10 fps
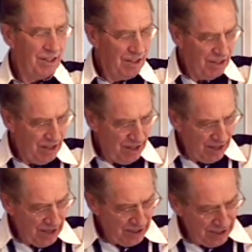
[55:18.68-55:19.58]

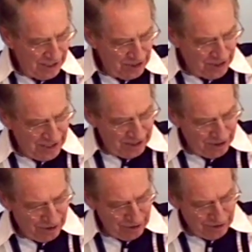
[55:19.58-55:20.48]
Unless that kernel
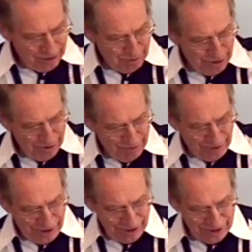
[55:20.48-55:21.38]
of wheat falls
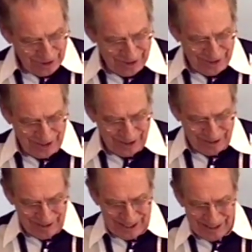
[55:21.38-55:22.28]
into the
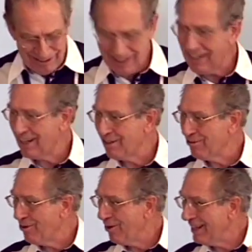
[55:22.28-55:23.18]
ground and
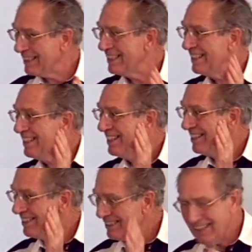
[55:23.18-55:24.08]
what?
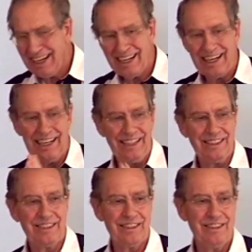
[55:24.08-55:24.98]
dies.
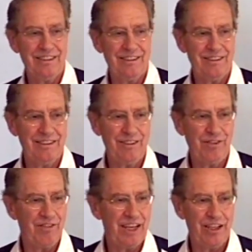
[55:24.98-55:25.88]
If you've had
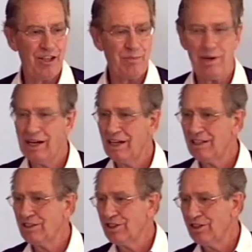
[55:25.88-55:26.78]
any biology at
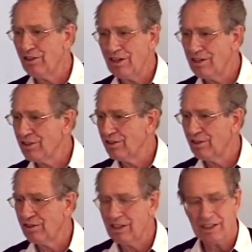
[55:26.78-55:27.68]
all, you know that
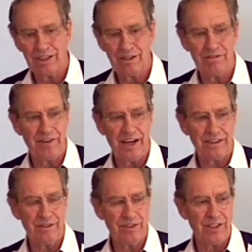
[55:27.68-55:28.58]
that's a fact of
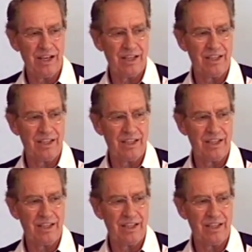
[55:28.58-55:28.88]
science.